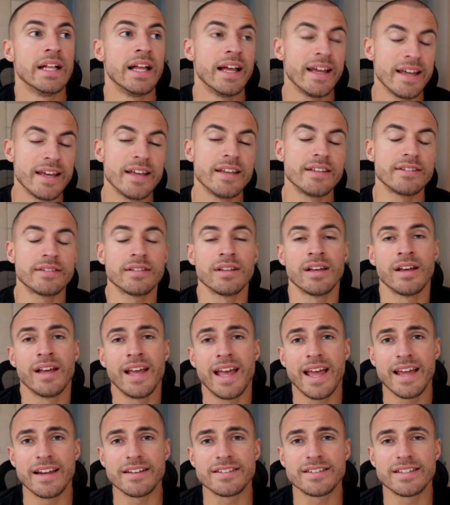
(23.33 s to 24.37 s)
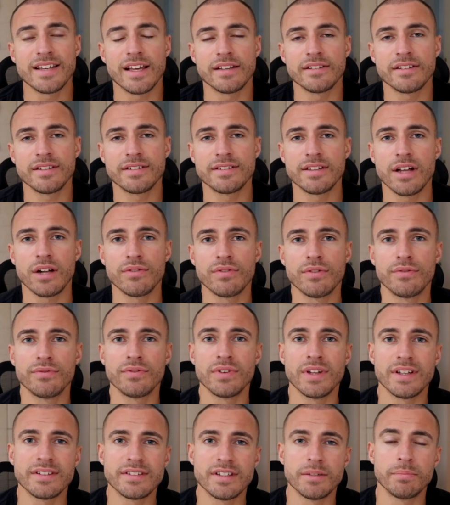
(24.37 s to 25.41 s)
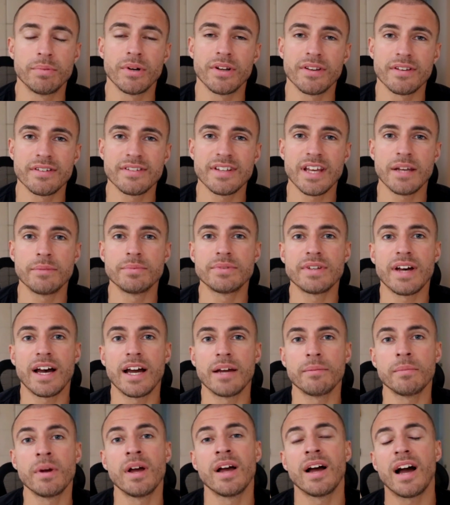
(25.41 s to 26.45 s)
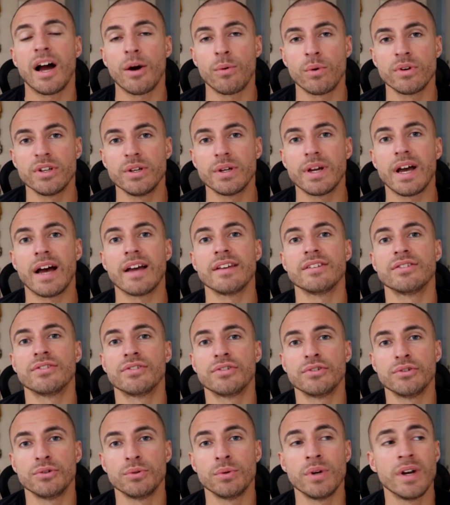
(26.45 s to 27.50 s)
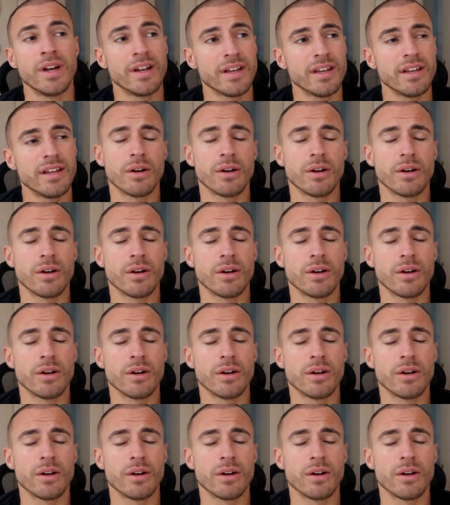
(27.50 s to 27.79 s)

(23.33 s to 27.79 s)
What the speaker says: it is in a sense self-inflicted, but at the same time I want you guys to,